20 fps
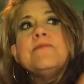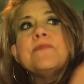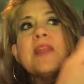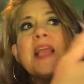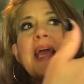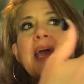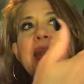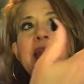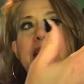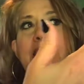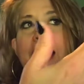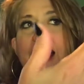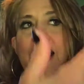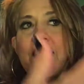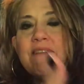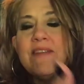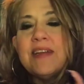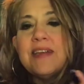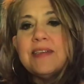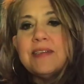and
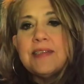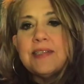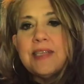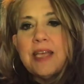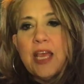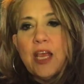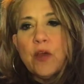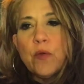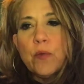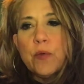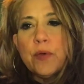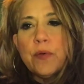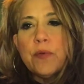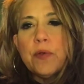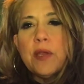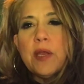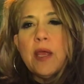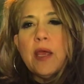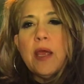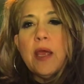have it take
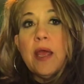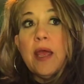root